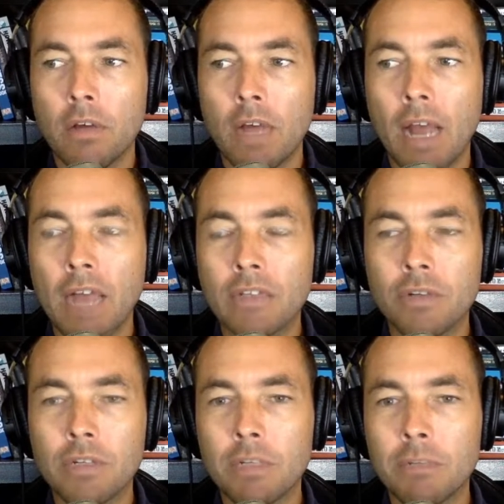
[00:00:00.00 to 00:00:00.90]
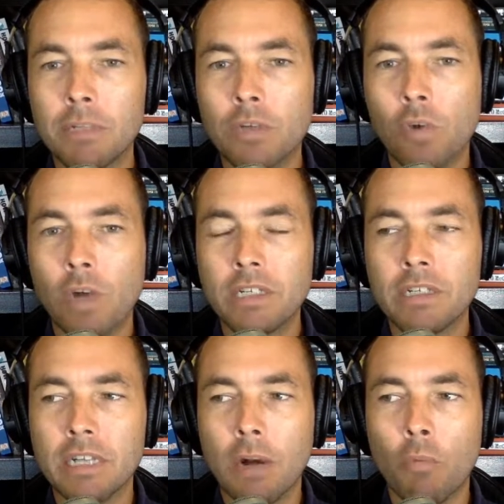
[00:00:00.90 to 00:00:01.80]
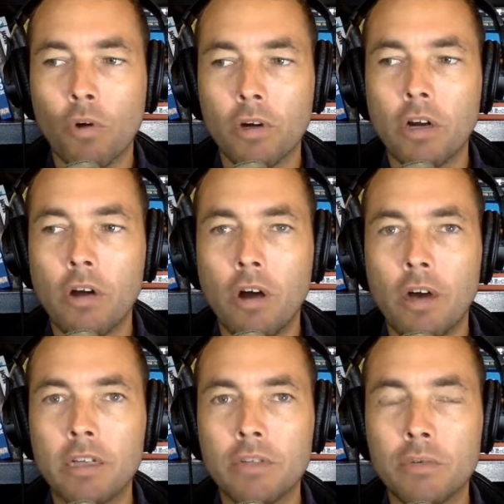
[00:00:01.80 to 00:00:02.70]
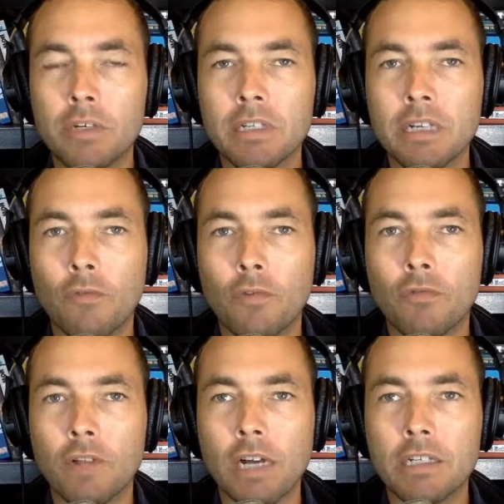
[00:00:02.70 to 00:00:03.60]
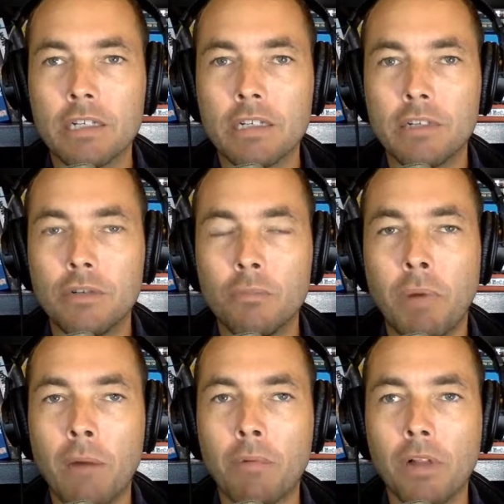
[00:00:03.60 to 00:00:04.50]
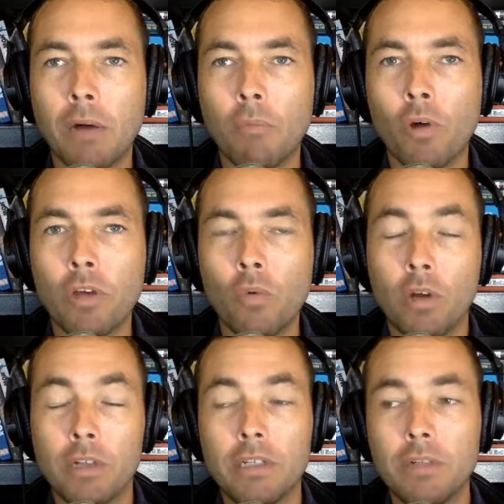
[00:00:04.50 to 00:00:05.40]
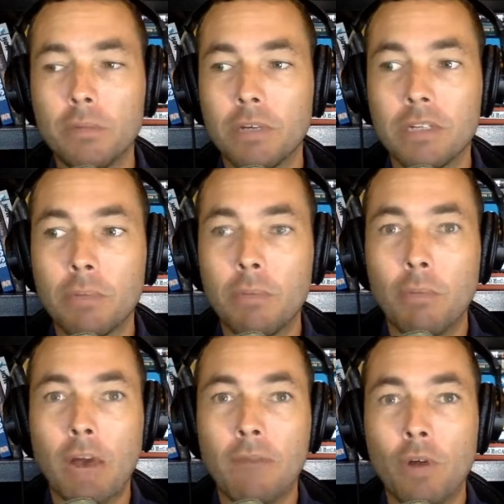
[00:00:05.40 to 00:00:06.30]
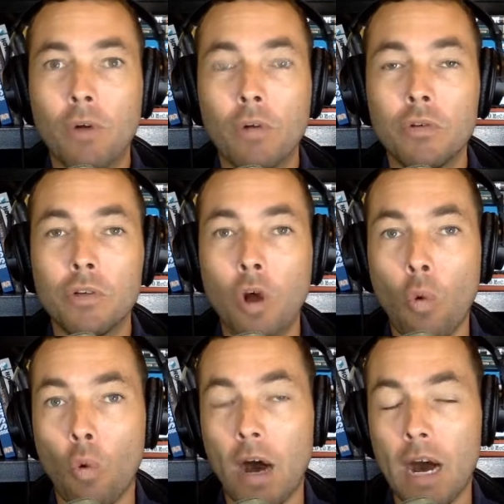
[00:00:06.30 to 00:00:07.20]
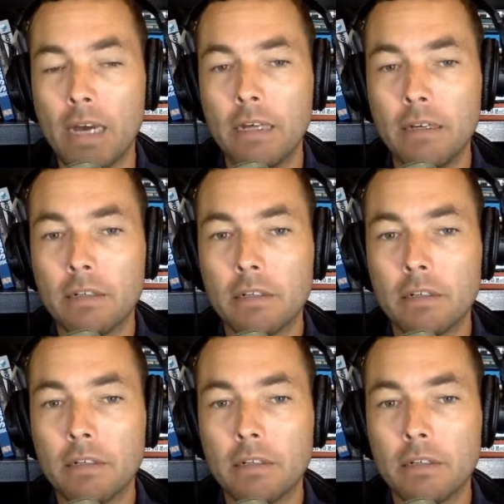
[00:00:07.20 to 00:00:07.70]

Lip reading: answering some of these questions that I'm working on and doing a self-reflection to bubble up what you want to do. Because some people have no clue. You know why?